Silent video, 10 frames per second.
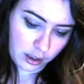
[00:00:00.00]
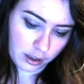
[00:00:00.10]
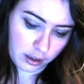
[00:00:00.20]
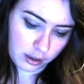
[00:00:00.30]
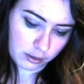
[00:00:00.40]

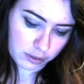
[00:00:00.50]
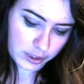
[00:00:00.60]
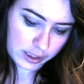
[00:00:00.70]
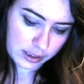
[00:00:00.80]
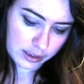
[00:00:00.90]

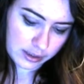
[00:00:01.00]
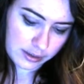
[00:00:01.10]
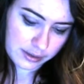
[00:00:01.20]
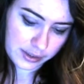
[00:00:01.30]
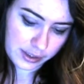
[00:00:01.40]
Alright,
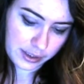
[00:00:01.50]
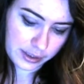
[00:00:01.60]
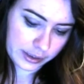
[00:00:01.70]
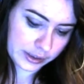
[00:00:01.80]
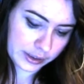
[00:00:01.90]
let's
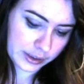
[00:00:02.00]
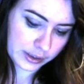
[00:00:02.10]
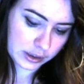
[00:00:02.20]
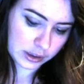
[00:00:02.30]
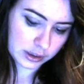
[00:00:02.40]
see.
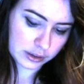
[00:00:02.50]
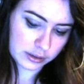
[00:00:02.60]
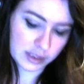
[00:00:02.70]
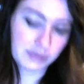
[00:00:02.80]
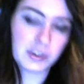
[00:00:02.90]

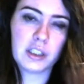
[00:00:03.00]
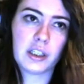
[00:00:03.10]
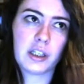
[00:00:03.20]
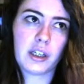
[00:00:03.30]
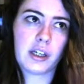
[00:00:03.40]
Something
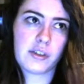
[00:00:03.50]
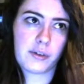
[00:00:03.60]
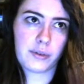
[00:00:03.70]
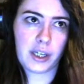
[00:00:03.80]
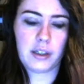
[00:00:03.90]
that I
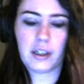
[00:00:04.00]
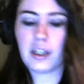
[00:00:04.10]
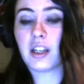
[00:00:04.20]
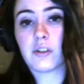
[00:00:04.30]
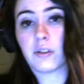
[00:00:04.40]
don't like, and
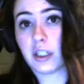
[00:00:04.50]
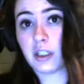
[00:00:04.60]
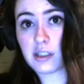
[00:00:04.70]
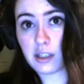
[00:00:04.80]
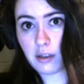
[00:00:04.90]
I don't like
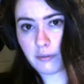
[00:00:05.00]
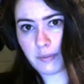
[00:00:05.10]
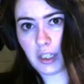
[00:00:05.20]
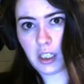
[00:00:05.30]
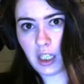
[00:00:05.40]
this in
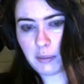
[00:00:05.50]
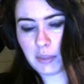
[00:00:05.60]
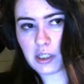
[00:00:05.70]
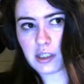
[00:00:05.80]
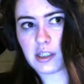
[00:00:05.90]
any game
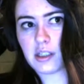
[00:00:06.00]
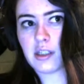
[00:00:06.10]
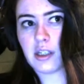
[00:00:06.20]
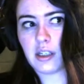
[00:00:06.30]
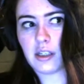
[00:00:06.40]
that does
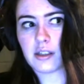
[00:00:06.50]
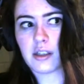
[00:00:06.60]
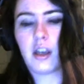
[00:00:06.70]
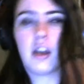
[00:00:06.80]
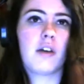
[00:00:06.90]
this, is
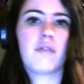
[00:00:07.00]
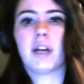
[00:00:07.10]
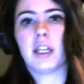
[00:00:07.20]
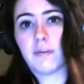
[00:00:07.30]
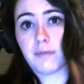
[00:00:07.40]

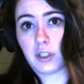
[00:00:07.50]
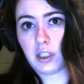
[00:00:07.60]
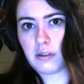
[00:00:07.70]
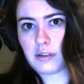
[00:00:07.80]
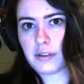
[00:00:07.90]
fighting for
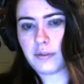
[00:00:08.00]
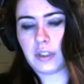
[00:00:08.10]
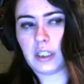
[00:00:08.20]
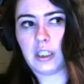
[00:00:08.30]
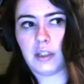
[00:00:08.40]
kills.
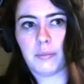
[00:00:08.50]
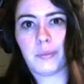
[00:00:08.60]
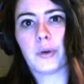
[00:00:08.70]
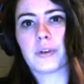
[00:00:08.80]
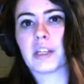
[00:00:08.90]
And
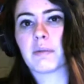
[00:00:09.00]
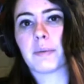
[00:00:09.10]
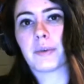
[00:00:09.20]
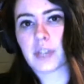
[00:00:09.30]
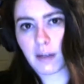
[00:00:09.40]
most
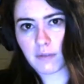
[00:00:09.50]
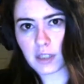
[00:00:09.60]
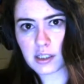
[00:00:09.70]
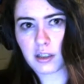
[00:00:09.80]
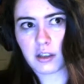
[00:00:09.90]
MMOs have
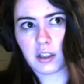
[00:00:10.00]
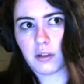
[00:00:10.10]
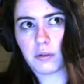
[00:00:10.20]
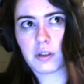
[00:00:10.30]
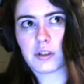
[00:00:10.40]
this.
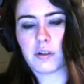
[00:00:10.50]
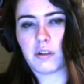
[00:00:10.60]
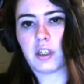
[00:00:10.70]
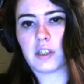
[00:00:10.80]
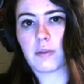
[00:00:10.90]
Guild Wars 2 I
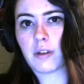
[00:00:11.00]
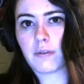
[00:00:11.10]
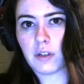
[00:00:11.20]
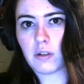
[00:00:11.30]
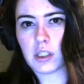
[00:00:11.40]
think is one of
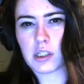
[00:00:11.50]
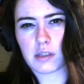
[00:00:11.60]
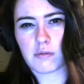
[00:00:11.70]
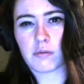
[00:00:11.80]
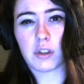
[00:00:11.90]
the few that
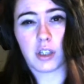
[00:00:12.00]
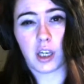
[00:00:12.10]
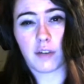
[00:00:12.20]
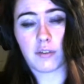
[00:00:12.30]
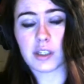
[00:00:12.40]
doesn't really
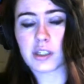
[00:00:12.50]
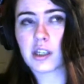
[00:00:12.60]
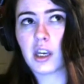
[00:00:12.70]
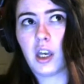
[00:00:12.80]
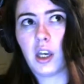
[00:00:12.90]
have
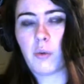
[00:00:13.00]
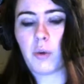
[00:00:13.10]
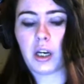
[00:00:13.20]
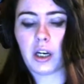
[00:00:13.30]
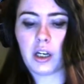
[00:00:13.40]
this,
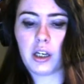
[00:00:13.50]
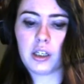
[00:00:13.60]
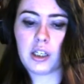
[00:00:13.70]
where